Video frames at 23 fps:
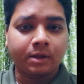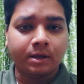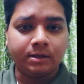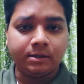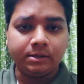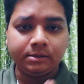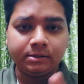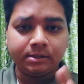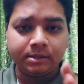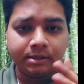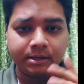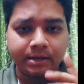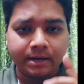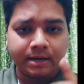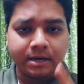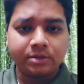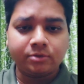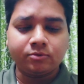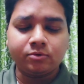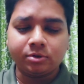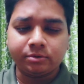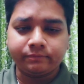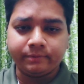In the
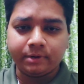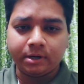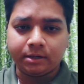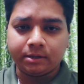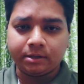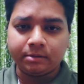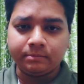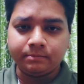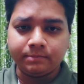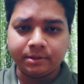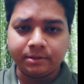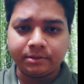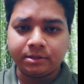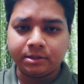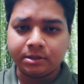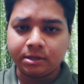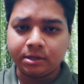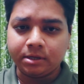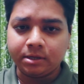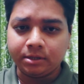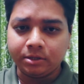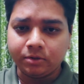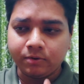data source filter,
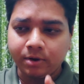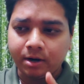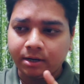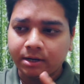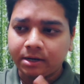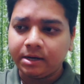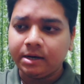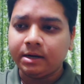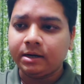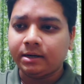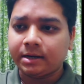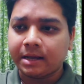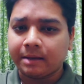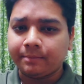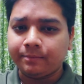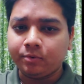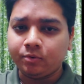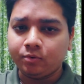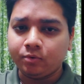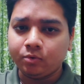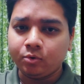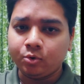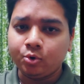basically you are telling
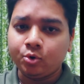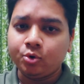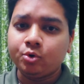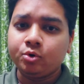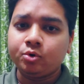Tableau